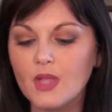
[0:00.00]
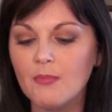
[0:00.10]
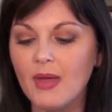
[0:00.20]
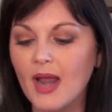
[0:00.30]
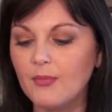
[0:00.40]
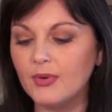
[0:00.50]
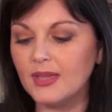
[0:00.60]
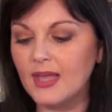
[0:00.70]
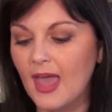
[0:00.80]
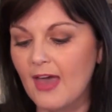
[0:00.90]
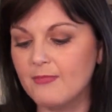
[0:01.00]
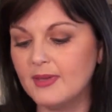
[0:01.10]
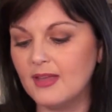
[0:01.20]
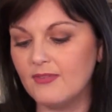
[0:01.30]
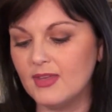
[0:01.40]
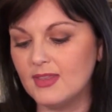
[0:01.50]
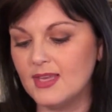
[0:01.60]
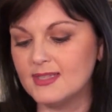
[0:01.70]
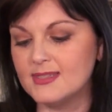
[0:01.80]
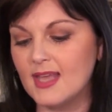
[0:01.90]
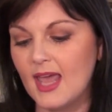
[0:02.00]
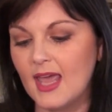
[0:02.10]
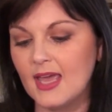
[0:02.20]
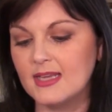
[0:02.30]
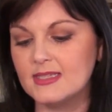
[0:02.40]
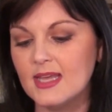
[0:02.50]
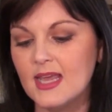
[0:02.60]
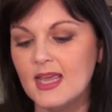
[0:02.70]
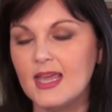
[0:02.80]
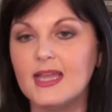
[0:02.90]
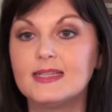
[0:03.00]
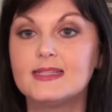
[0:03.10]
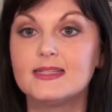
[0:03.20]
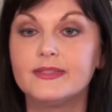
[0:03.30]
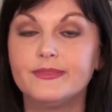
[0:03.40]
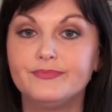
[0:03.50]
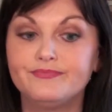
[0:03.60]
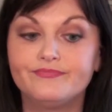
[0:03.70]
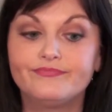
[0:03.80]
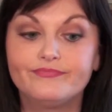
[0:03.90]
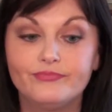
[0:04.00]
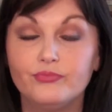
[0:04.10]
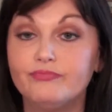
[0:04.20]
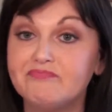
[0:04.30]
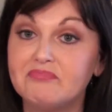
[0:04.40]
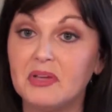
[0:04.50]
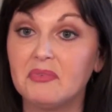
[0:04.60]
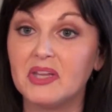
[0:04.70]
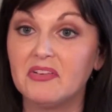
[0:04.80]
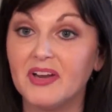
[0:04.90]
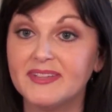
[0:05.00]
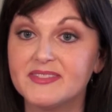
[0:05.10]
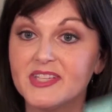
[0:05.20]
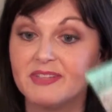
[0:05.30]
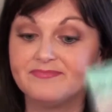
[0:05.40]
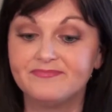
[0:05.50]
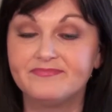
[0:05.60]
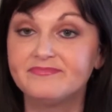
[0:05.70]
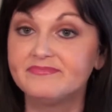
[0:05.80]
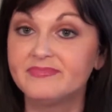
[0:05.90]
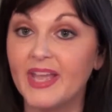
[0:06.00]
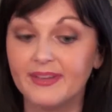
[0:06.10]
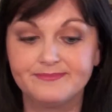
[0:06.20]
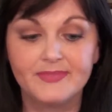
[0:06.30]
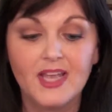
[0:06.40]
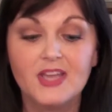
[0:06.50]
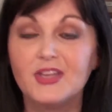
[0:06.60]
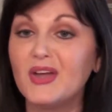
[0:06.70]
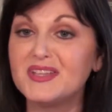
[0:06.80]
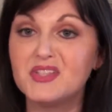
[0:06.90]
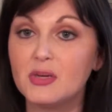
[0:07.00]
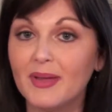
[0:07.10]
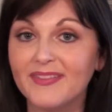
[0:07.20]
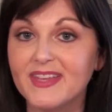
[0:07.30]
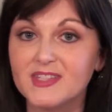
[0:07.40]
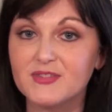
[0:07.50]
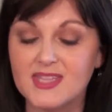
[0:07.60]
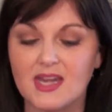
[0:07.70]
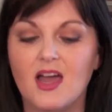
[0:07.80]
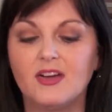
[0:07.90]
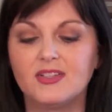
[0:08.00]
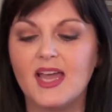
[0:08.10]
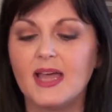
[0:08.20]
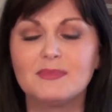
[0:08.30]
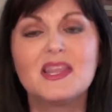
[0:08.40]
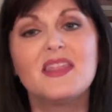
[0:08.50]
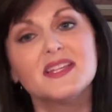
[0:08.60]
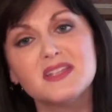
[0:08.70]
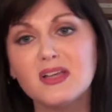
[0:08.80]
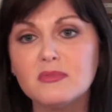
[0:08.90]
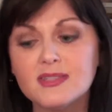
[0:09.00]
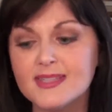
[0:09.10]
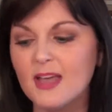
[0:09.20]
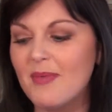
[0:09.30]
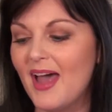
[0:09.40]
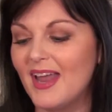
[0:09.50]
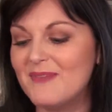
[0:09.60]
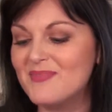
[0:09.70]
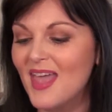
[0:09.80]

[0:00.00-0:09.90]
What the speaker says: But I really have been loving this, and it's been really great. So yeah, you guys know about this. You've seen it 100 times, and that's all I'm going to say about it.